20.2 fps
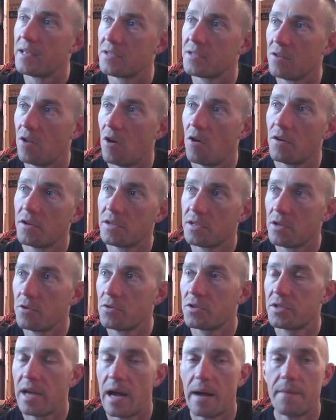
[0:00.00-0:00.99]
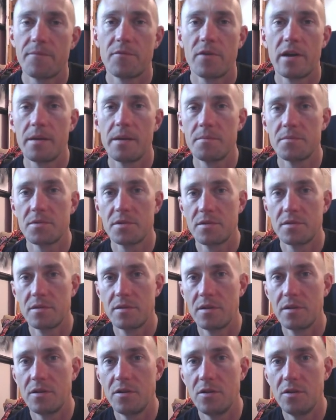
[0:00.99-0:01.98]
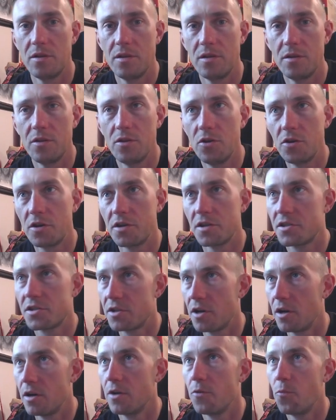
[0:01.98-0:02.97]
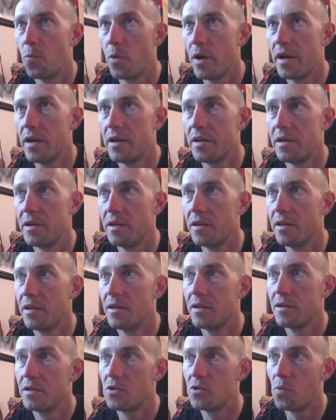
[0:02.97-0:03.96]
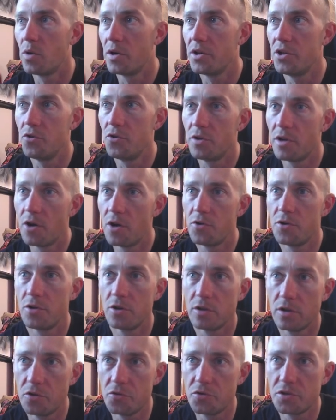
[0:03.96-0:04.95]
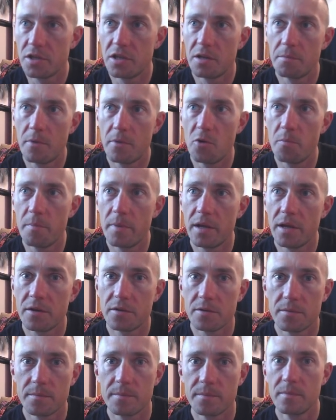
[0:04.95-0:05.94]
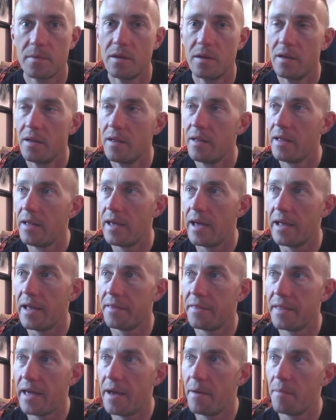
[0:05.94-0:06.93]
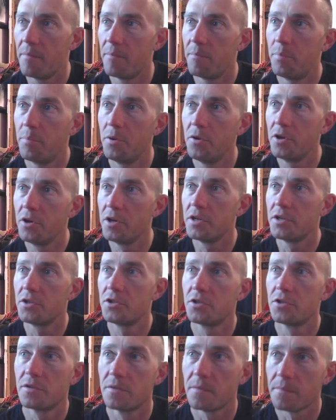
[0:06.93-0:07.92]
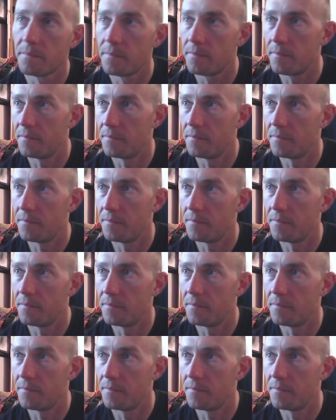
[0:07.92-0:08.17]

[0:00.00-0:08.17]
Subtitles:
as long as those time frames look a certain way to where you know you're losing the momentum, and that push,